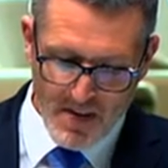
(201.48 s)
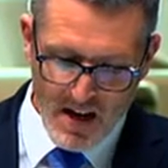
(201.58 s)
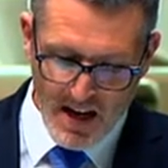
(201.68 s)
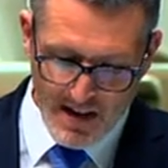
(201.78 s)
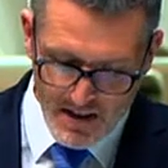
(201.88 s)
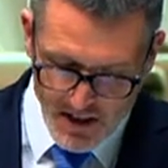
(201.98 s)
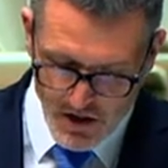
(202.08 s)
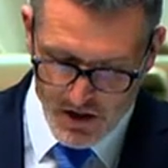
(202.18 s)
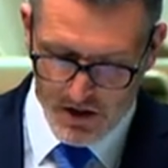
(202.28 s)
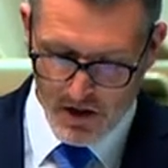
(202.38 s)
In
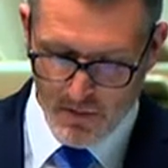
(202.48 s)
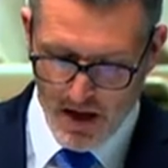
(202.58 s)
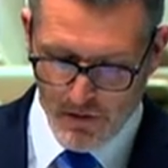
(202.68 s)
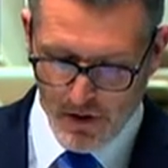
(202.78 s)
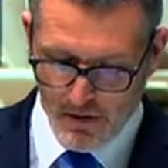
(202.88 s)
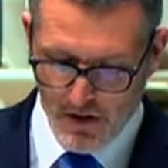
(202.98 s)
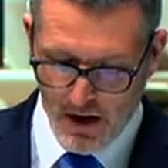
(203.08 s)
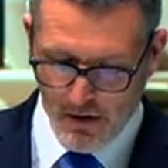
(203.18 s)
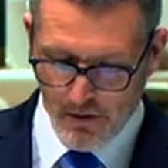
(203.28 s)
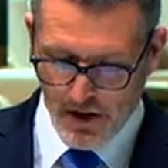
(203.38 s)
addition to the benefit of
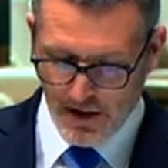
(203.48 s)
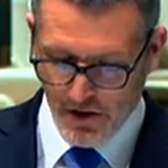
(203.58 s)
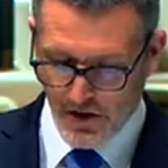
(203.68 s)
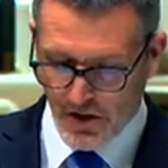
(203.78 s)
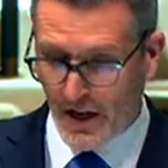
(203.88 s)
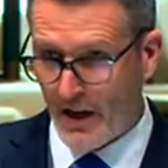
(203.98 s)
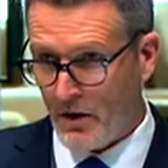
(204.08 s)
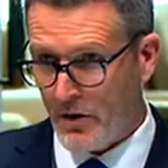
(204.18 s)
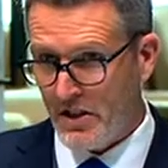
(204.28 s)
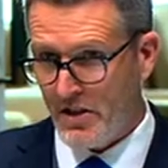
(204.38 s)
tariff reductions and
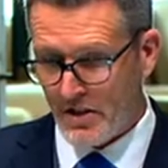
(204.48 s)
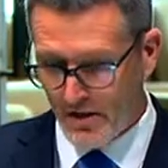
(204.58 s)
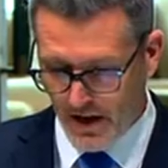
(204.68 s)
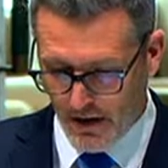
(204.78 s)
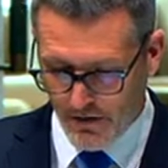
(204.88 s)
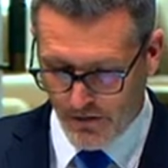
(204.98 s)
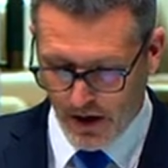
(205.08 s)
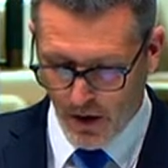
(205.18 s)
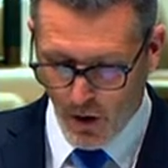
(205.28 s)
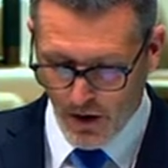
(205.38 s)
increased tariff-free
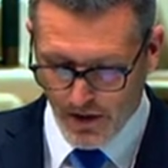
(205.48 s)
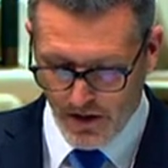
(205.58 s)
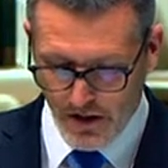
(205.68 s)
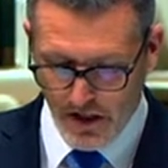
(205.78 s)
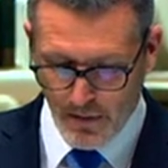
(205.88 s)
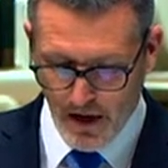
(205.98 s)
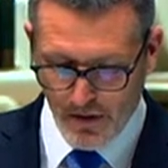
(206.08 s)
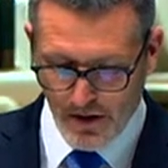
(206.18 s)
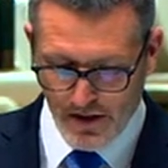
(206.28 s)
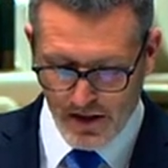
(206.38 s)
quotas in some
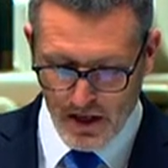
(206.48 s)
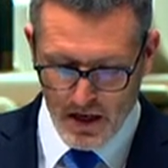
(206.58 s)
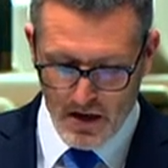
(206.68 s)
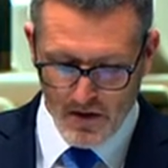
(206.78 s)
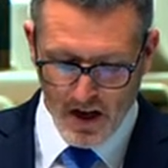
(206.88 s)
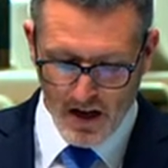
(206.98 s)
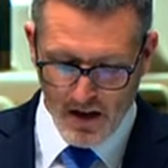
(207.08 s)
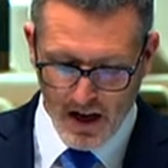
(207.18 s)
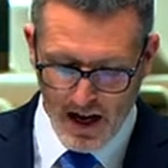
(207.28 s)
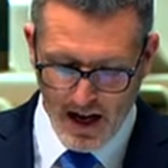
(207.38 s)
areas, the
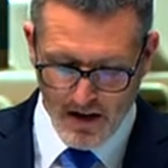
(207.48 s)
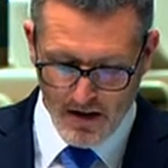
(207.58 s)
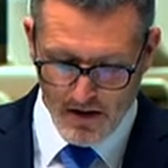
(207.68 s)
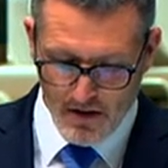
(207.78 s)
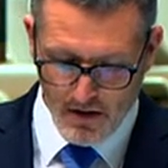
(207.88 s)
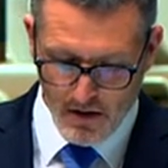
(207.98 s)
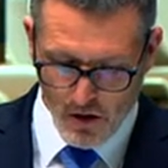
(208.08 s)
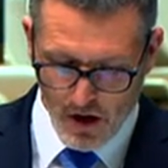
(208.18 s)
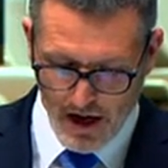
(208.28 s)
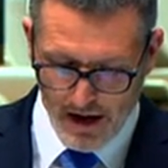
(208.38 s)
India and
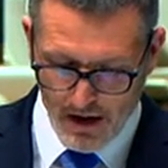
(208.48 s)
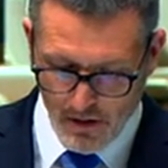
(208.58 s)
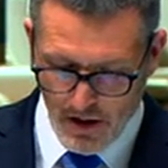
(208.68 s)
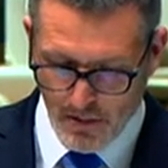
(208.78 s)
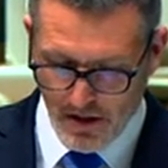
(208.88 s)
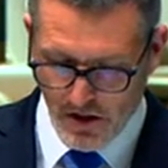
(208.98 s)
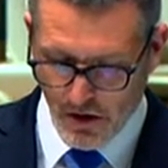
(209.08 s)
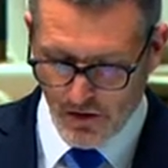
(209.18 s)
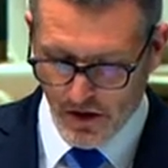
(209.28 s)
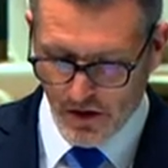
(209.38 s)
UK agreement
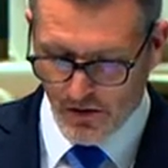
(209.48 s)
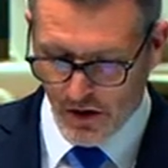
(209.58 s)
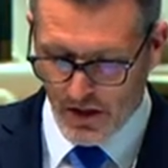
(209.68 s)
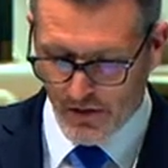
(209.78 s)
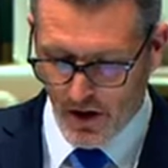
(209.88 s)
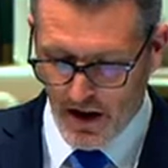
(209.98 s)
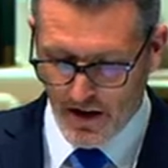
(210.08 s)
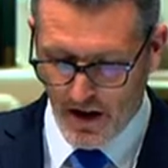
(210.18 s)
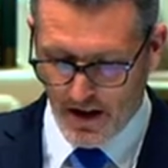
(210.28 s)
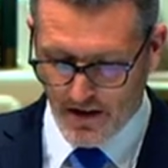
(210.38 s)
serve to diversify
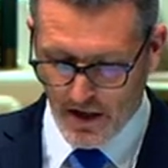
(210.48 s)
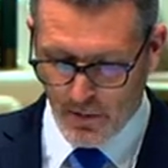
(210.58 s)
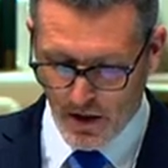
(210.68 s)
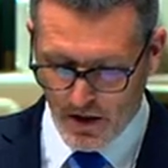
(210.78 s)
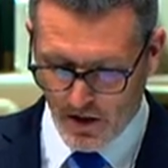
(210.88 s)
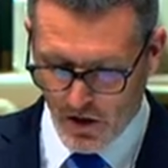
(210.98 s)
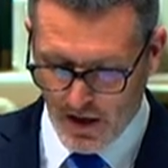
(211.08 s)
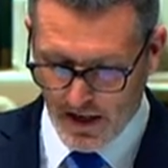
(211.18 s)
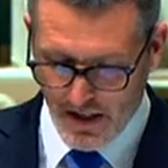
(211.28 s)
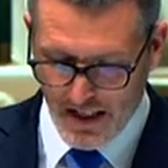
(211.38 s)
and deepen
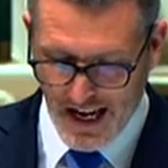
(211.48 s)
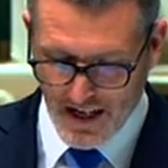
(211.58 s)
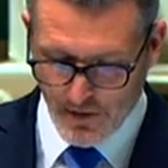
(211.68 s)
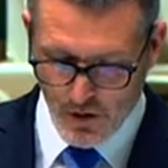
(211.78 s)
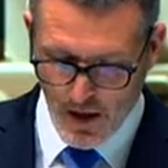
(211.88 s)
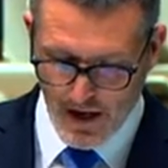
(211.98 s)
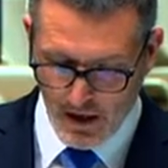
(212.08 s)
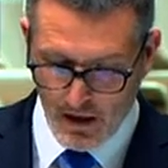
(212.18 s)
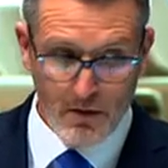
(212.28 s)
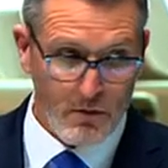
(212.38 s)
Australia's set of
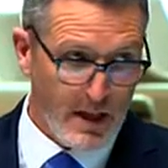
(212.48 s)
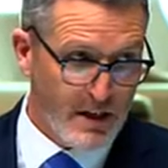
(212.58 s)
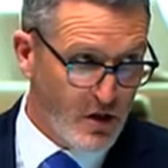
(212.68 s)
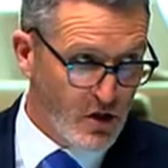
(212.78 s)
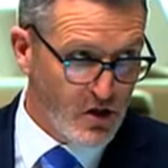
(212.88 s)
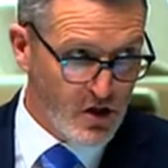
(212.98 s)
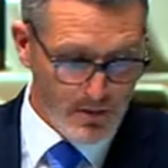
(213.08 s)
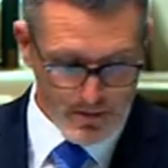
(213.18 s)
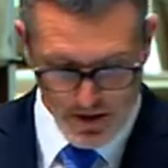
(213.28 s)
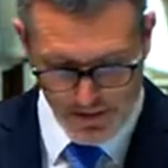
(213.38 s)
trading
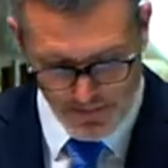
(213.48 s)
relationships.